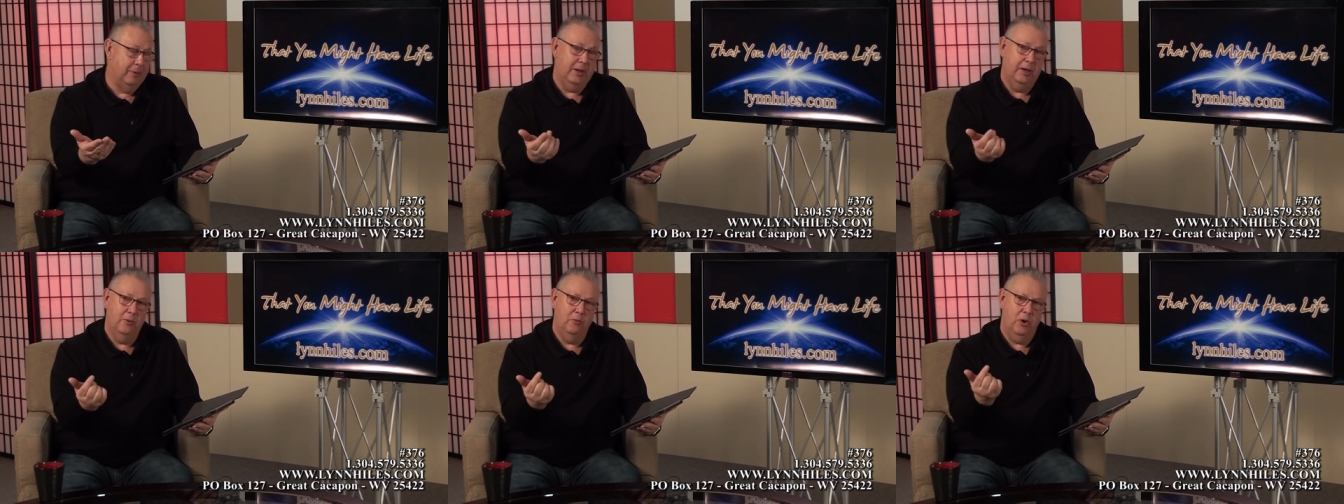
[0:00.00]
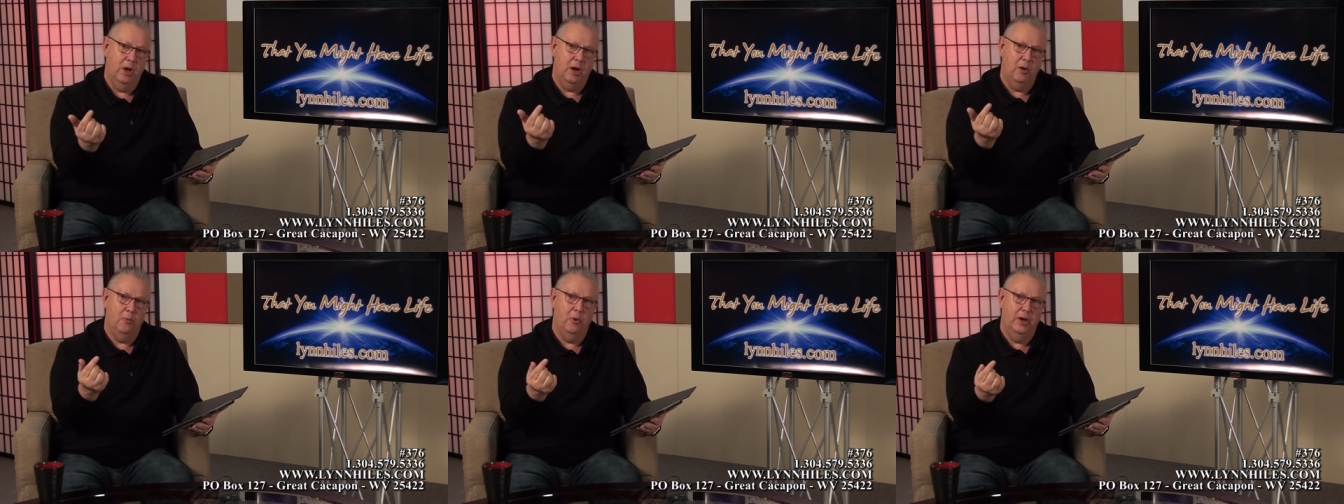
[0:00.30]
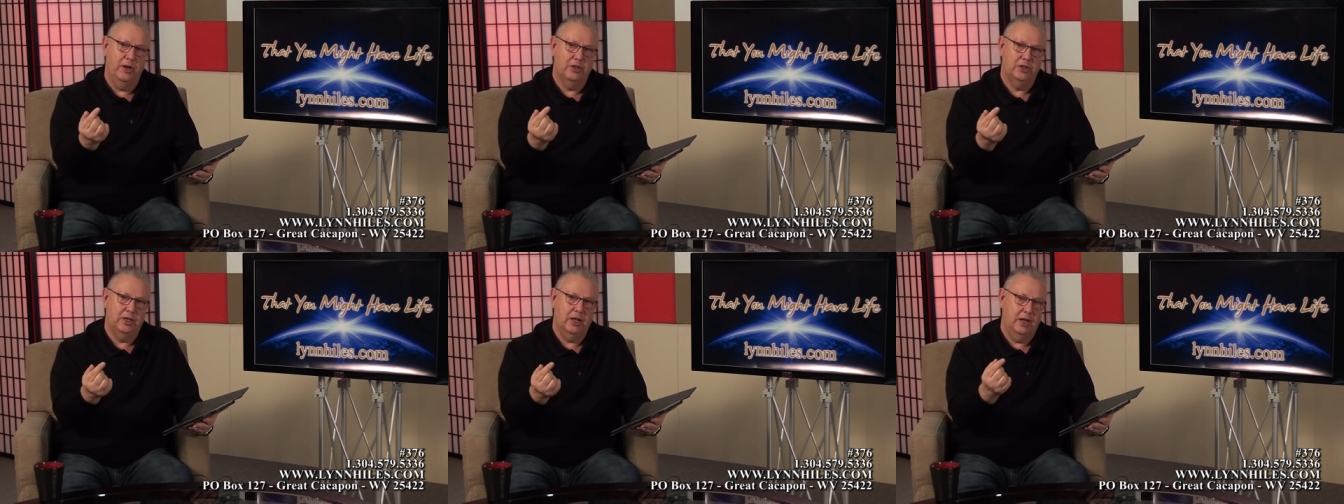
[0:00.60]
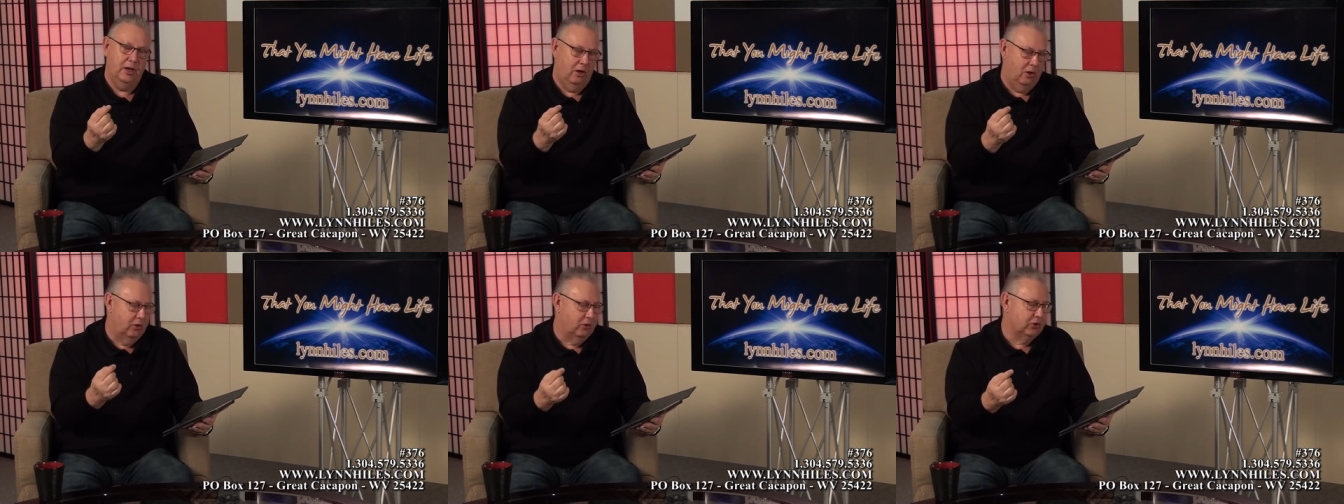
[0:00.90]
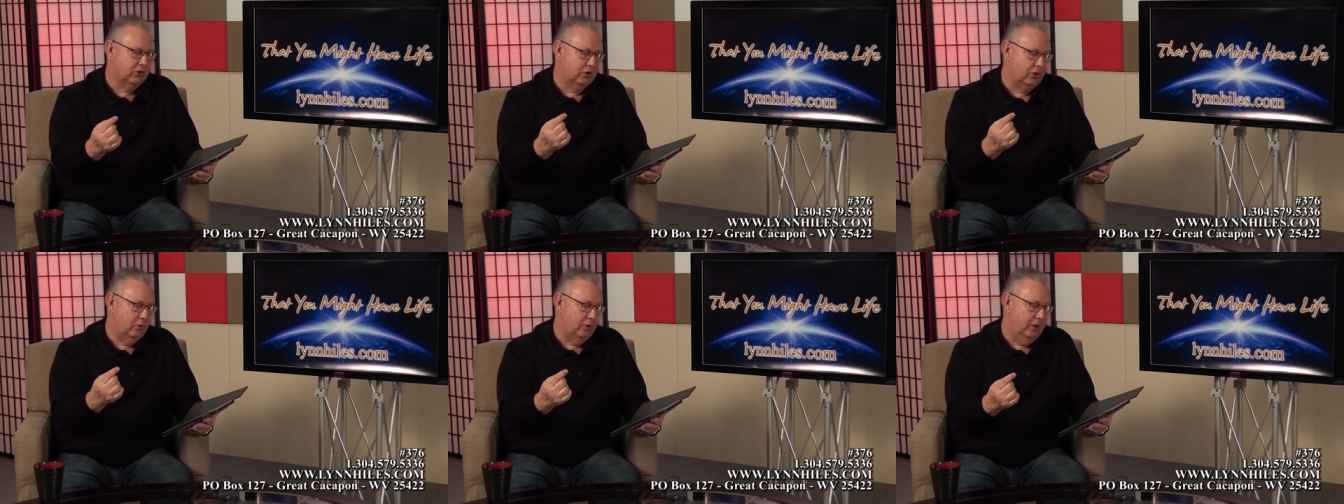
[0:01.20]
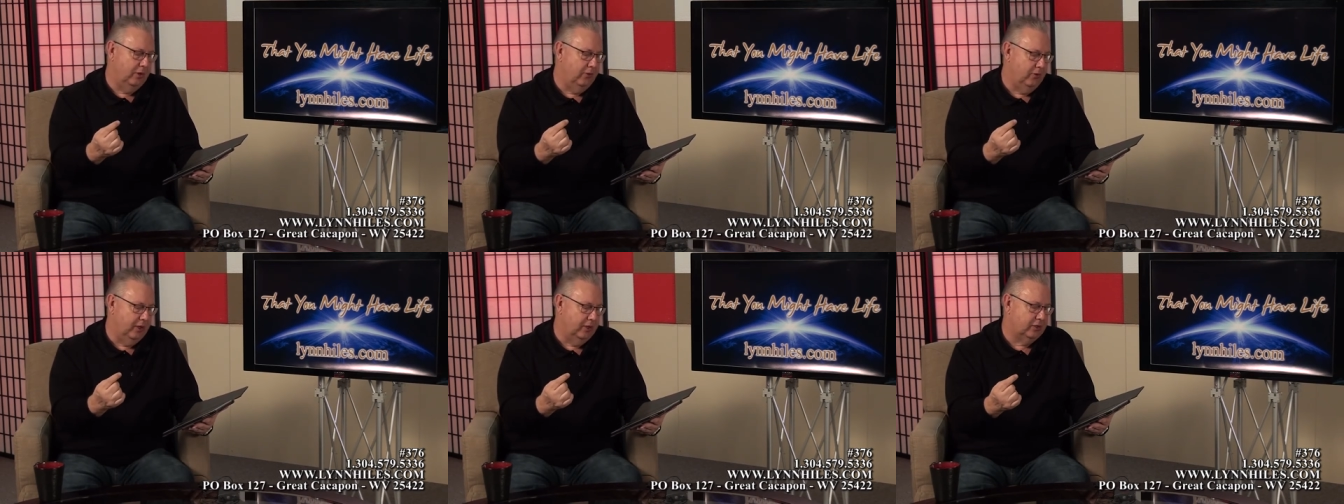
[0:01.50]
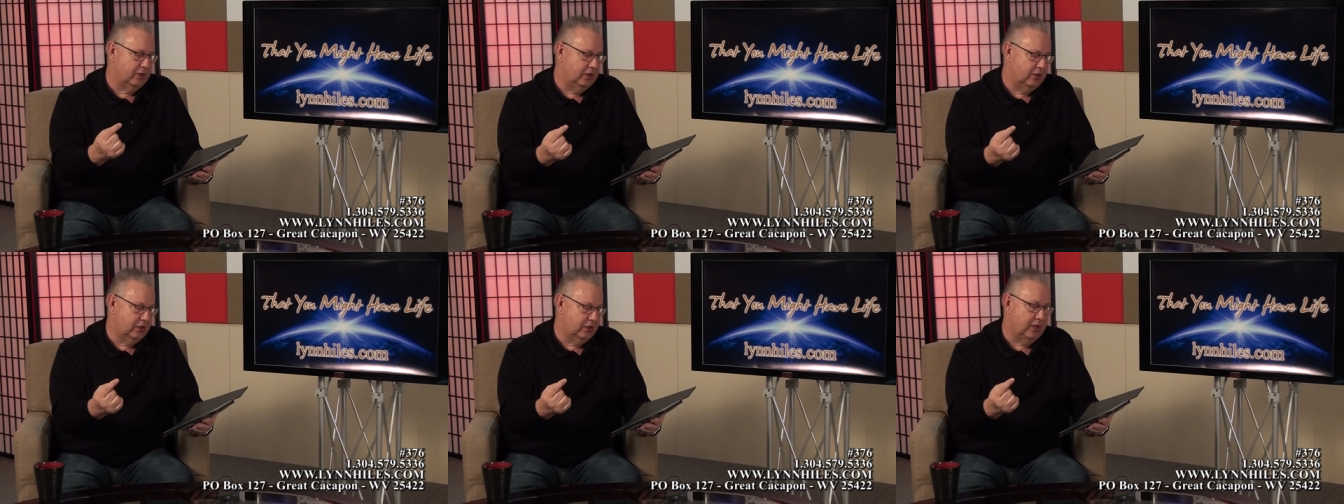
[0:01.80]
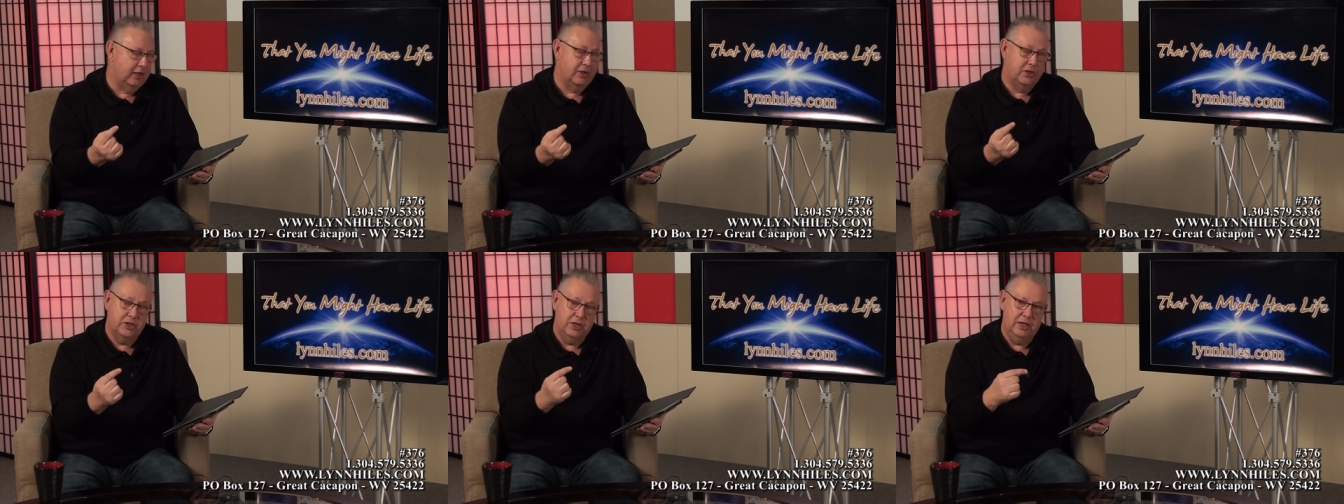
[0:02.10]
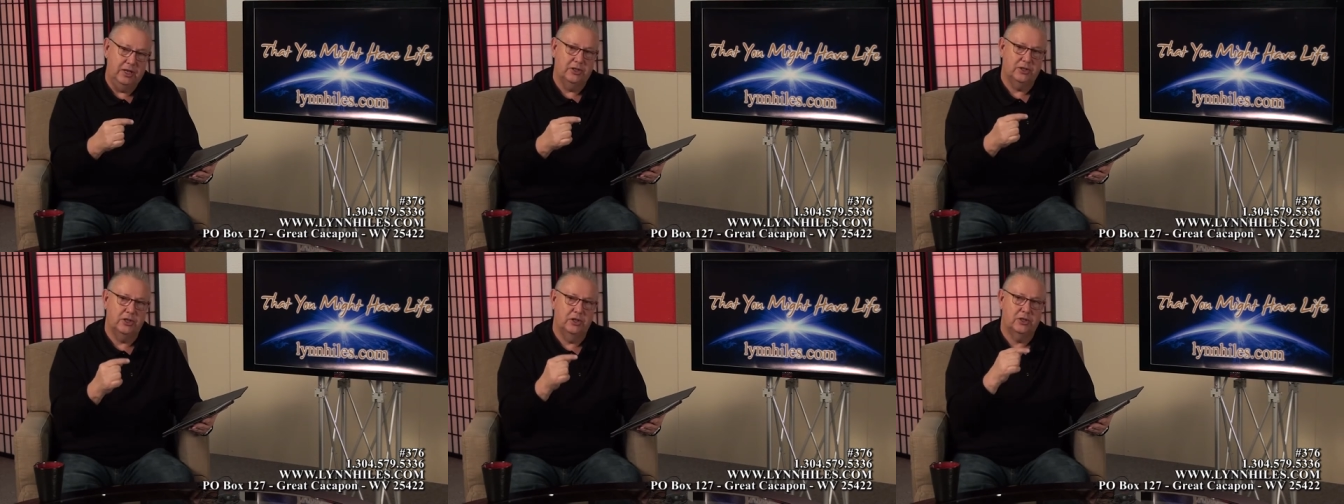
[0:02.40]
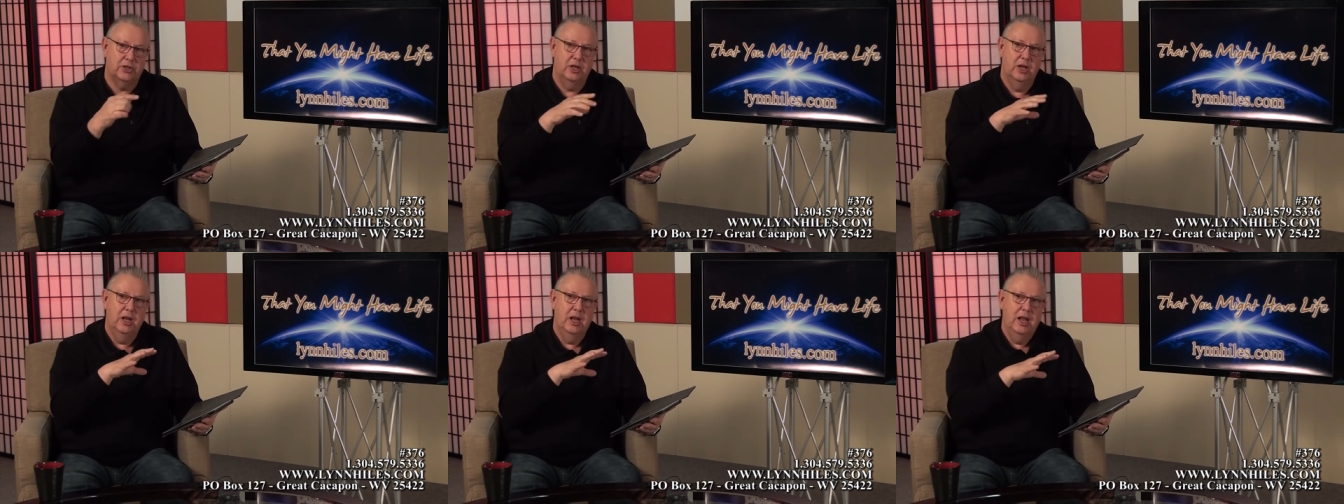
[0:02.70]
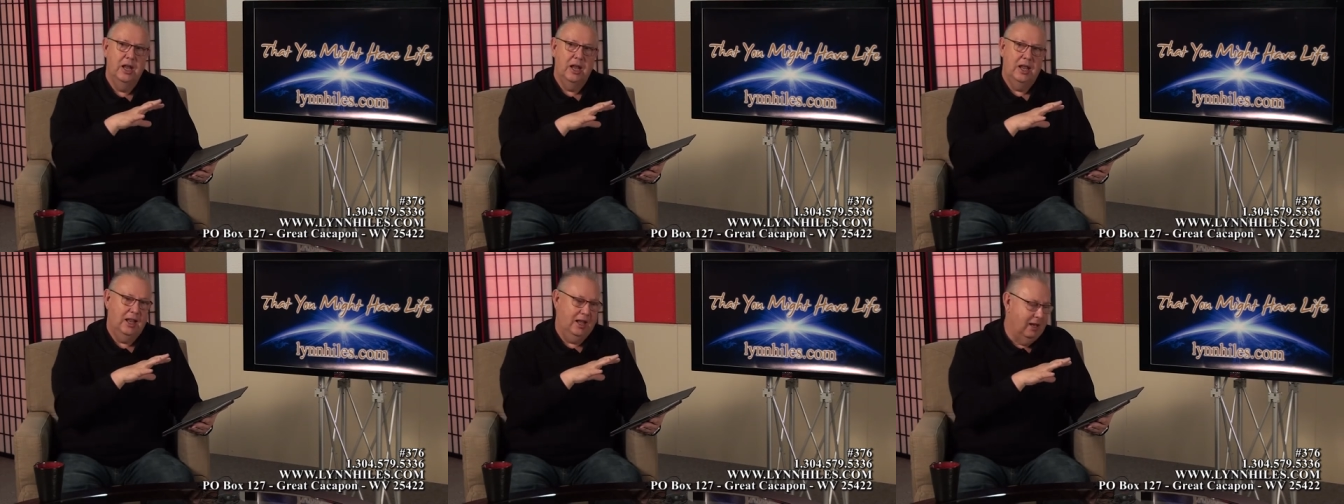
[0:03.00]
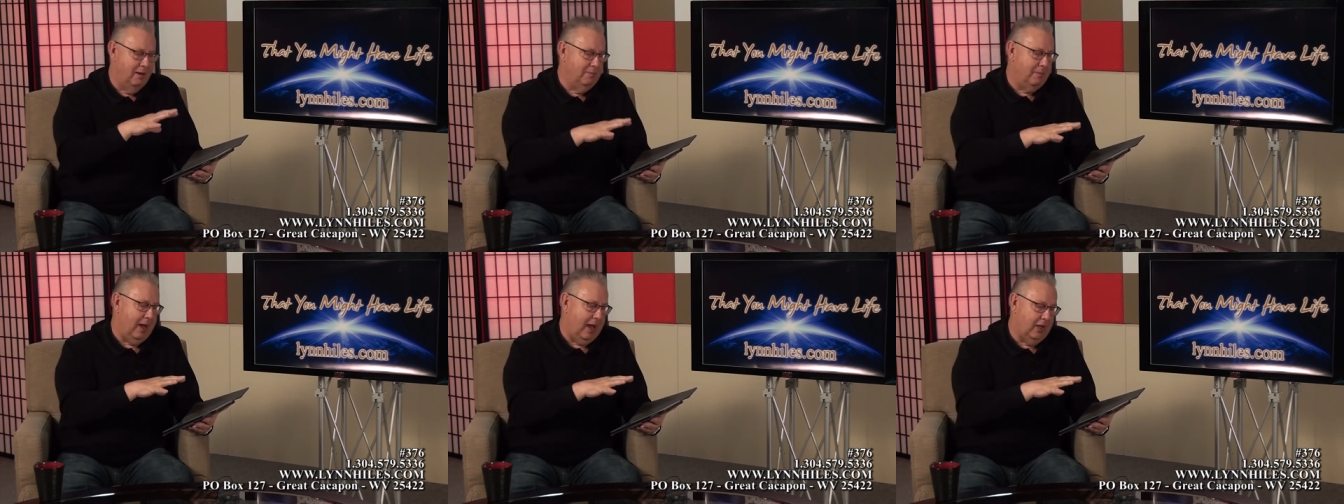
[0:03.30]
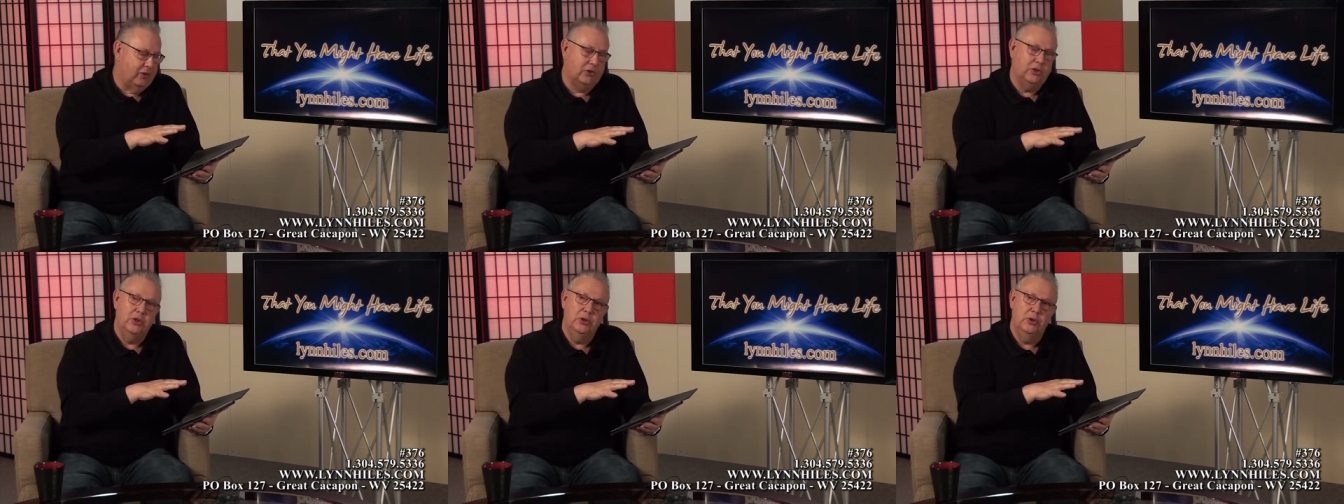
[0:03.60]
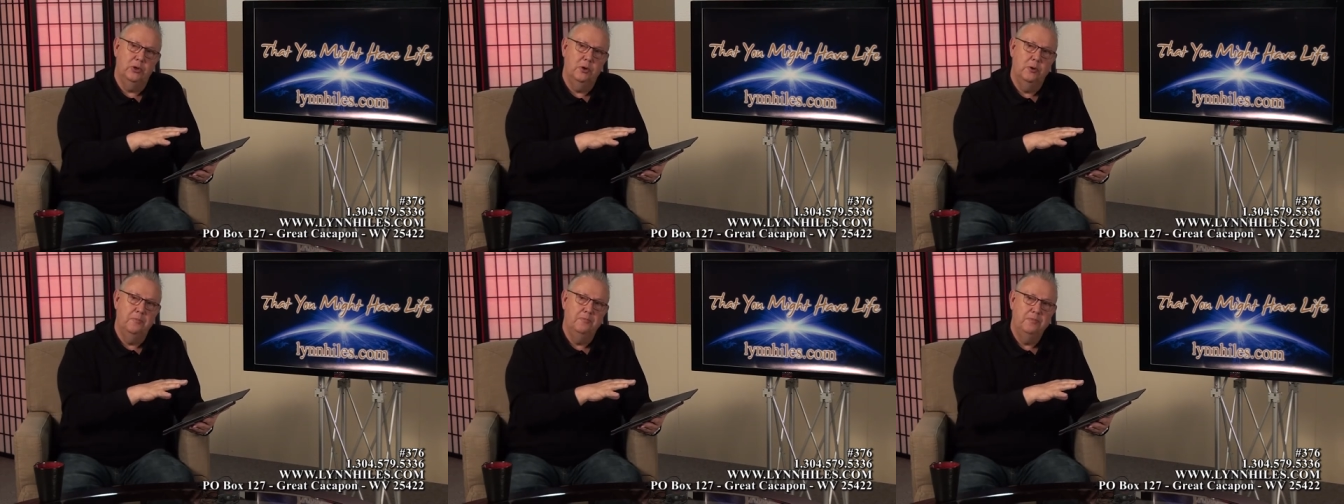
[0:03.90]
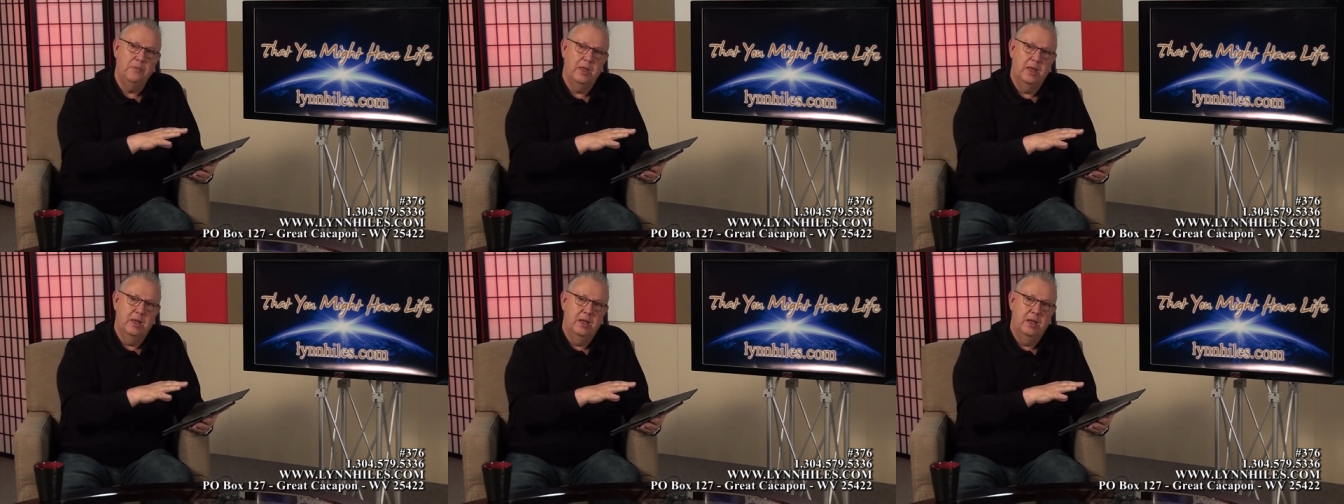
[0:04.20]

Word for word: But what I want to say also in this is that Jesus in Matthew,